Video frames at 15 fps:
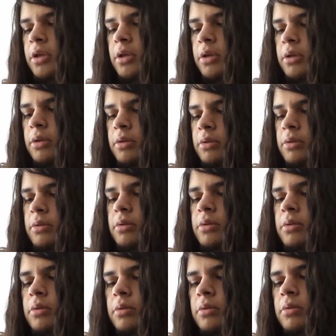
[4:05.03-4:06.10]
the
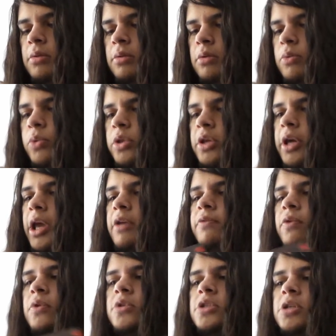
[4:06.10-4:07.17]
with the
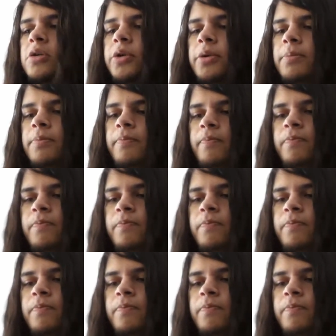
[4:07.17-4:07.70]
gatefold showing.